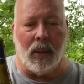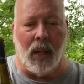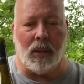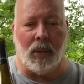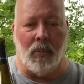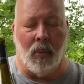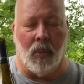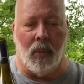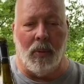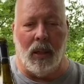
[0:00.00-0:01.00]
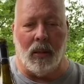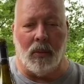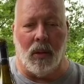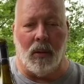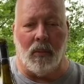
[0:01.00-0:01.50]
actually more being
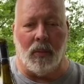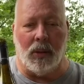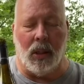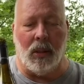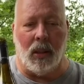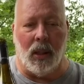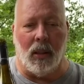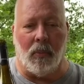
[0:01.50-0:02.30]
grown in Virginia now.